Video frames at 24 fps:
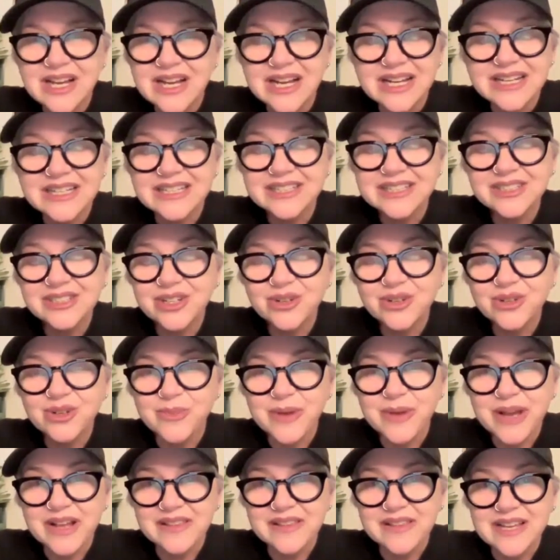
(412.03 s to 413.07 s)
I didn't go to
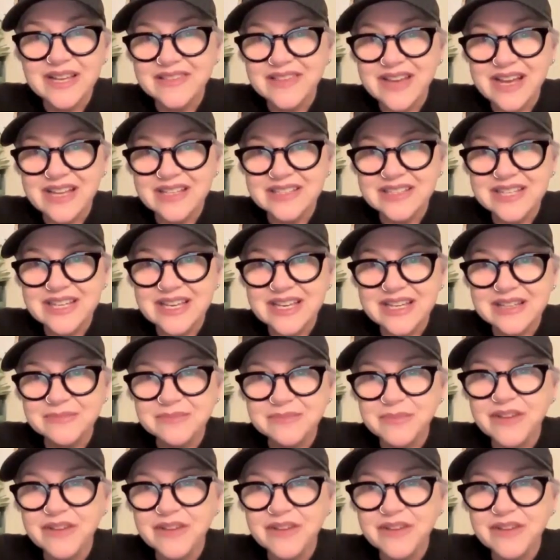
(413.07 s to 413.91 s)
ballet that day.